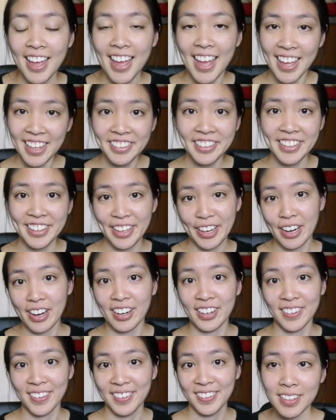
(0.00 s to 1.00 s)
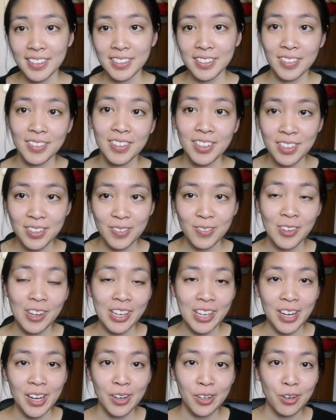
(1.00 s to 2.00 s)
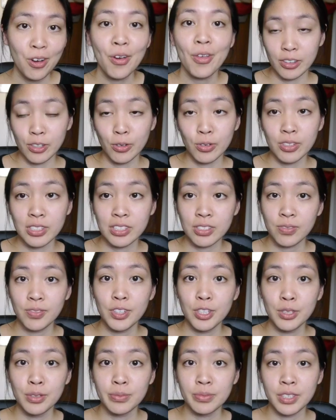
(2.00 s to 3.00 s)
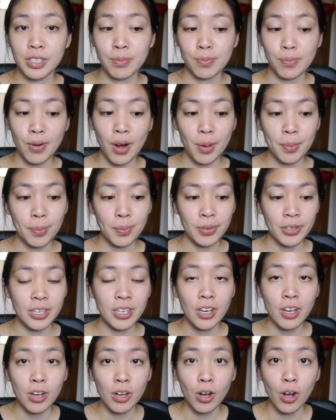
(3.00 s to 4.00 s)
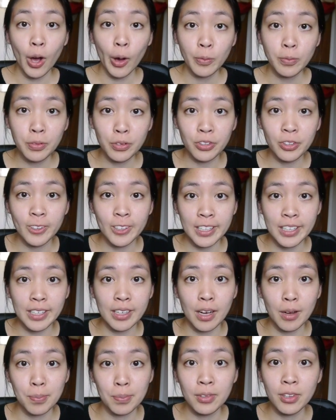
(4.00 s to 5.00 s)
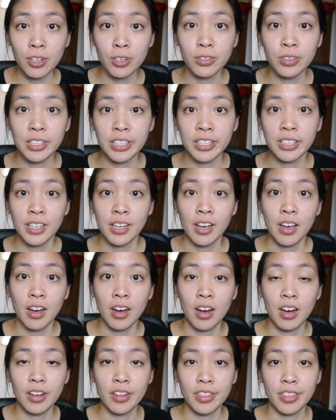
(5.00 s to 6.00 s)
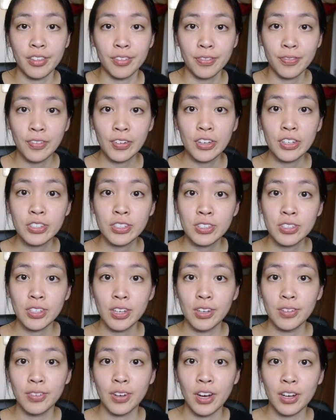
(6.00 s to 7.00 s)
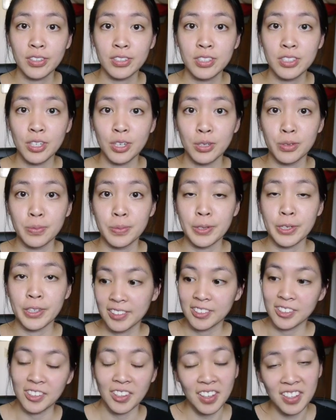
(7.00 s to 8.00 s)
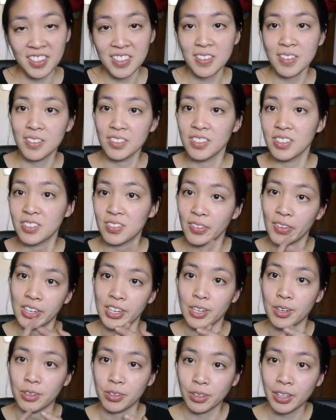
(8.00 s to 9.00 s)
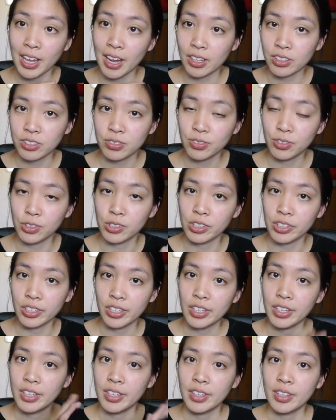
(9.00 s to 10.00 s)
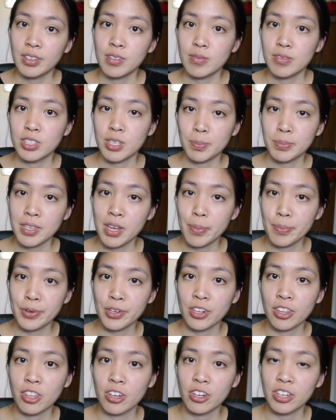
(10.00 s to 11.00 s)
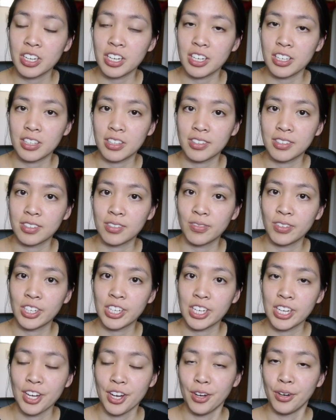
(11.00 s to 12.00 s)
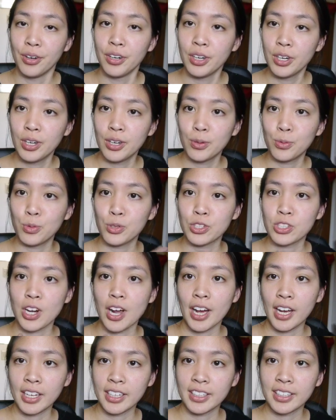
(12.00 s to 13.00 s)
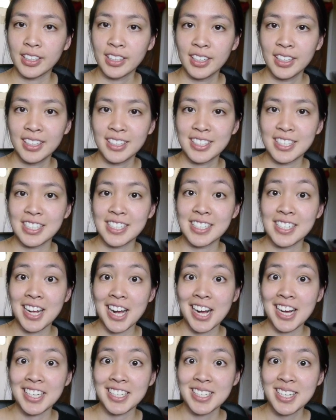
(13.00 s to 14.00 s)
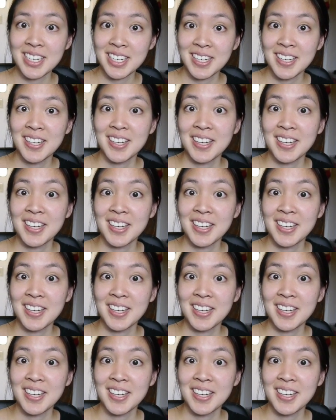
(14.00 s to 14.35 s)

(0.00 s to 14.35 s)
Hey there! So this video, though it is filmed and probably, hopefully, uploaded on the 1st of October. So this video counts for September 30th's video, which I did not